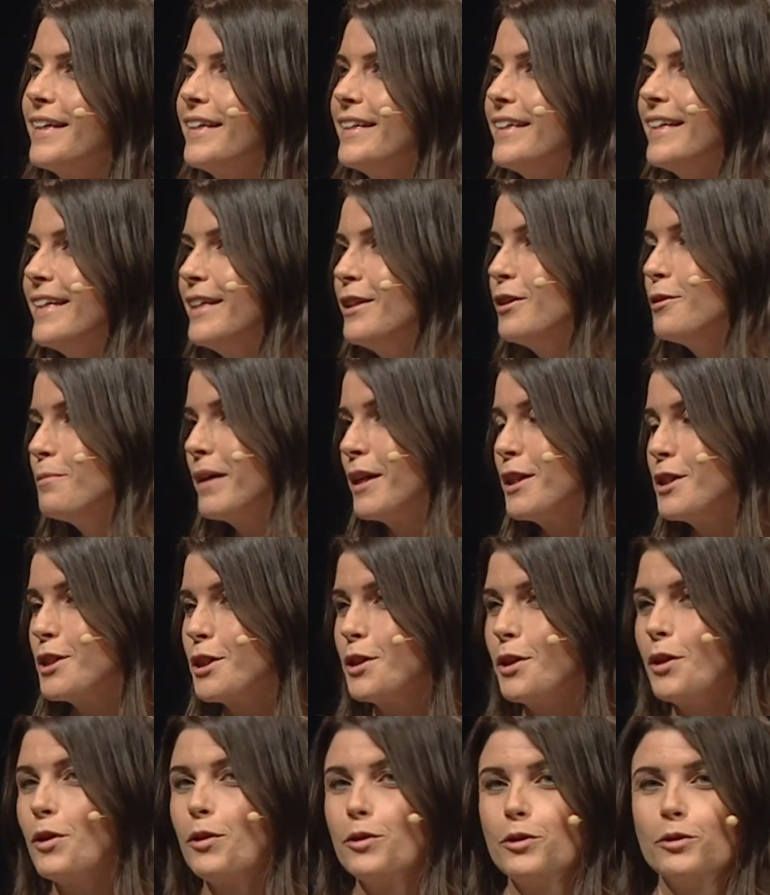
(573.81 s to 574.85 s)
Eagle
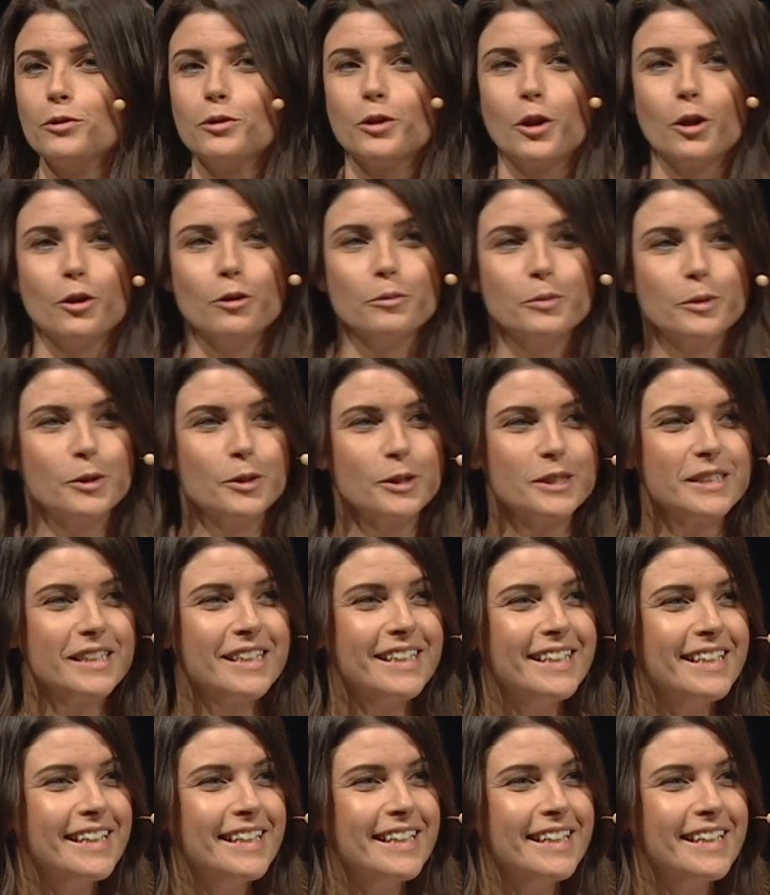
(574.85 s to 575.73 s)
Manager on your goal board,